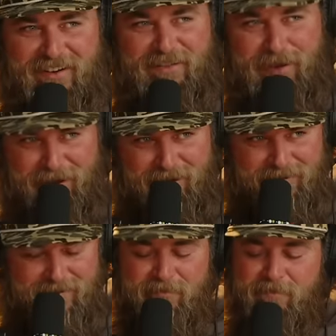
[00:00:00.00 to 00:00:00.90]
Let's be
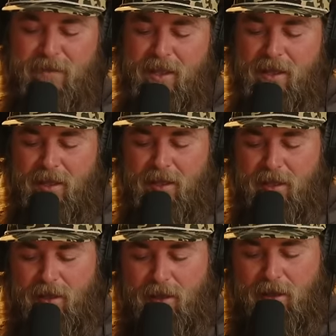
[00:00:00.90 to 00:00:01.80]
honest.
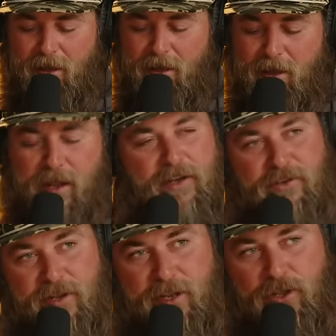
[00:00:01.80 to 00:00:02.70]
Uh,
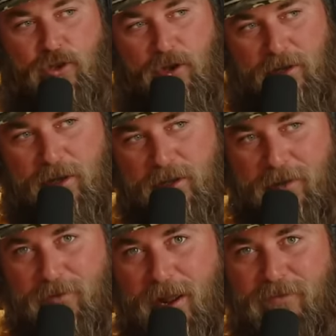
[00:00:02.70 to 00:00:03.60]
actually, a good
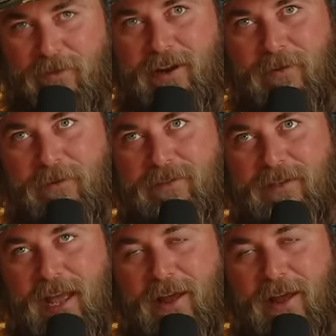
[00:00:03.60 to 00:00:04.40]
looking rifle. It almost I